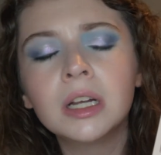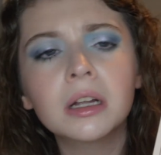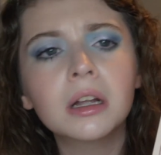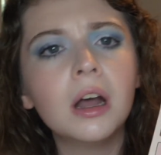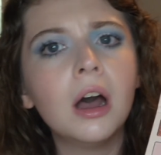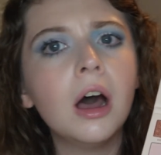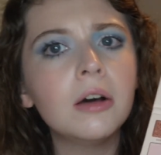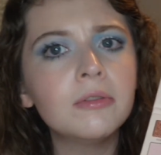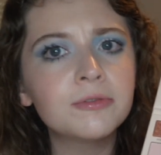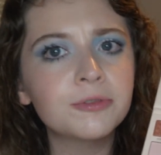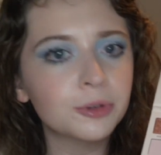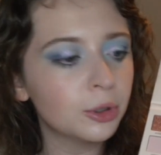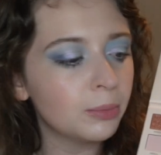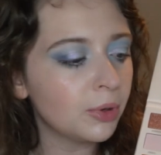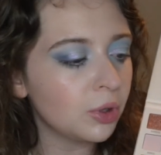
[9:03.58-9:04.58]

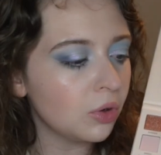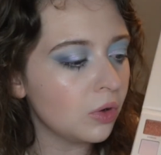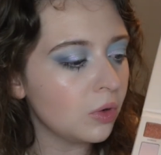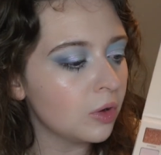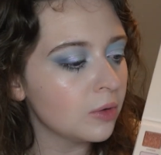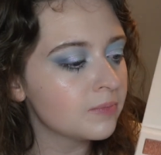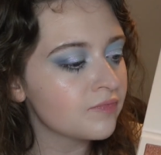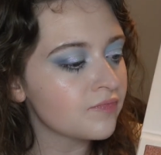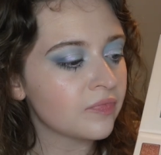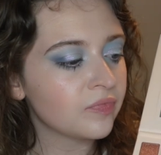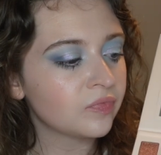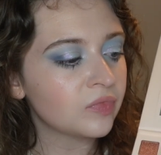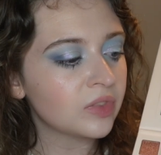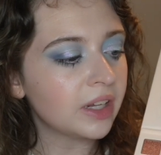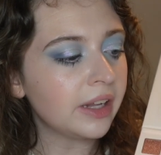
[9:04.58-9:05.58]
comfortable.
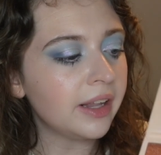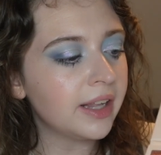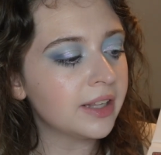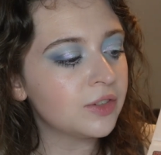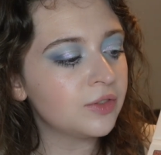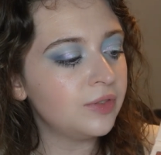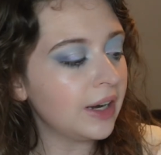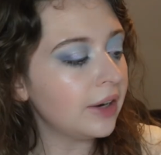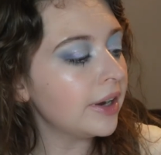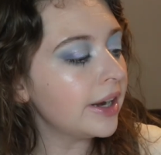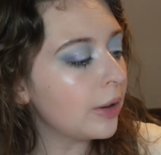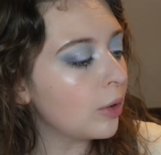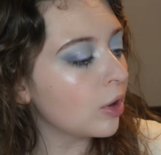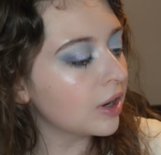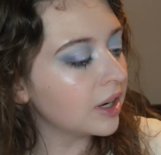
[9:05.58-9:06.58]
It's very
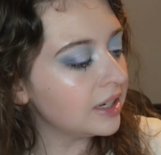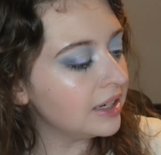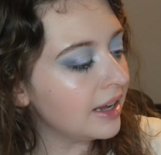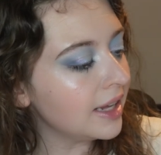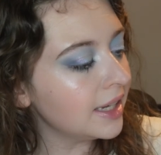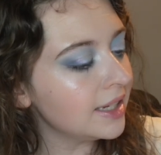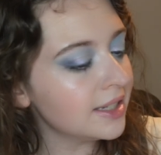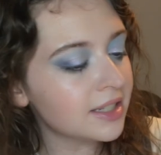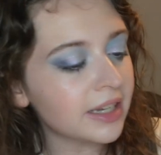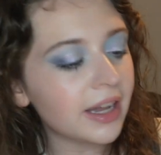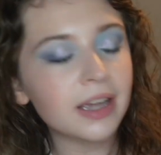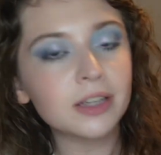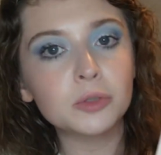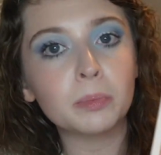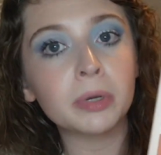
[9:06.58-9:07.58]
organized
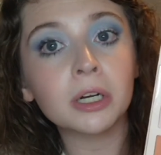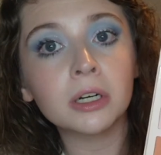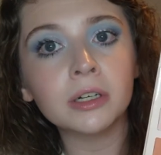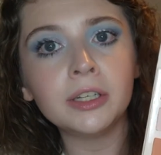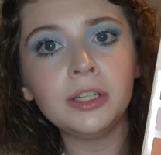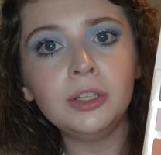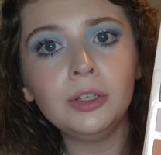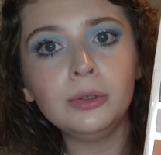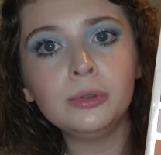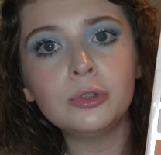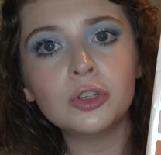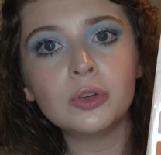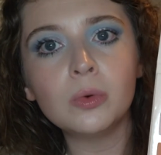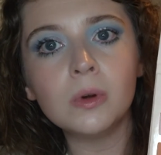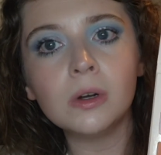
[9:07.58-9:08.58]
as per
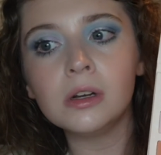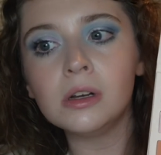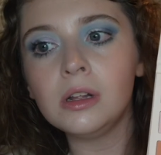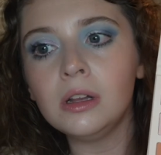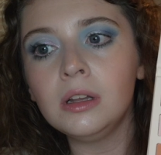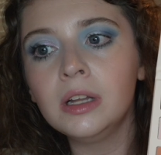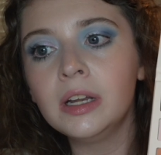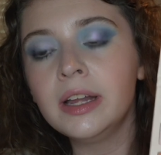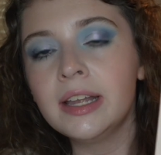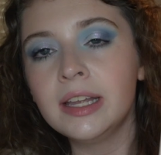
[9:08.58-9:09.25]
usual.